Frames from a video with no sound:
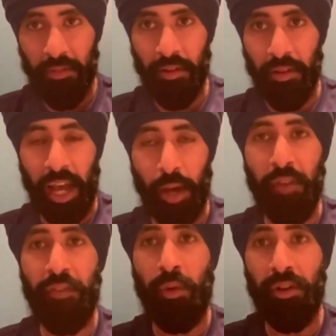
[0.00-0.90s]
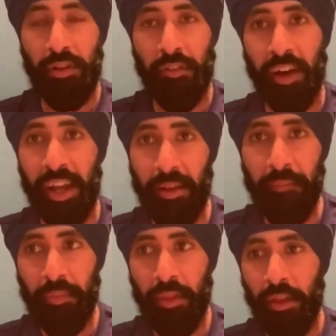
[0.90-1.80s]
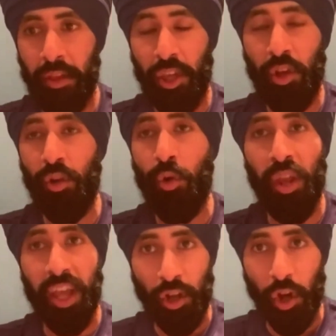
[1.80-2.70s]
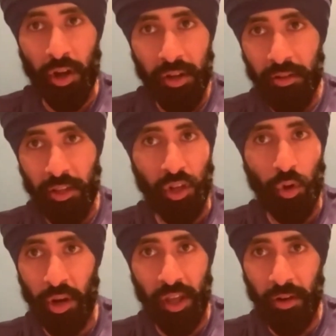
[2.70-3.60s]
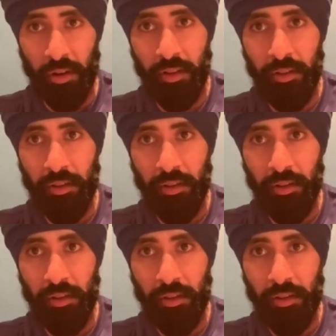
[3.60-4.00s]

however you want to define it, you can call it a god, you can call it God.